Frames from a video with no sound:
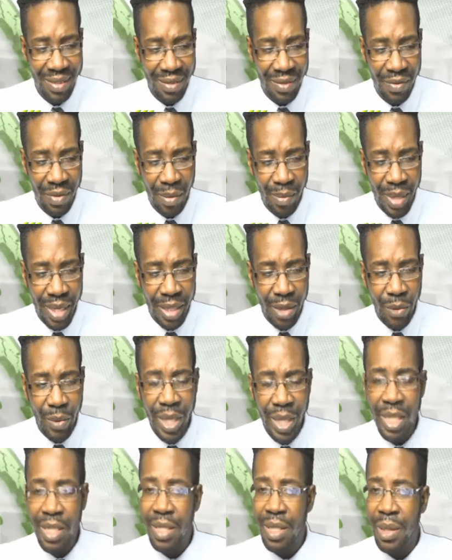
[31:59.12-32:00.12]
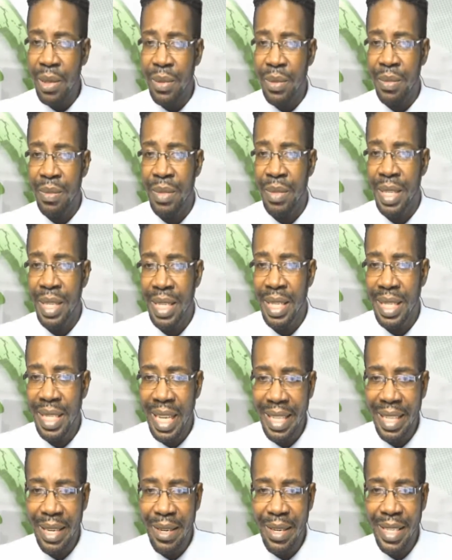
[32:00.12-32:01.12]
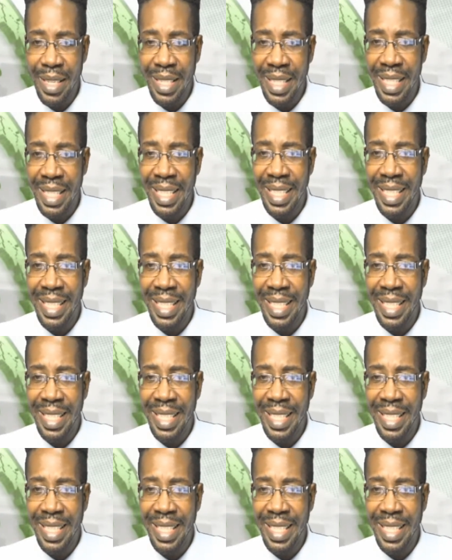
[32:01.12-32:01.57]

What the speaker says: for many weeks now, that there isn't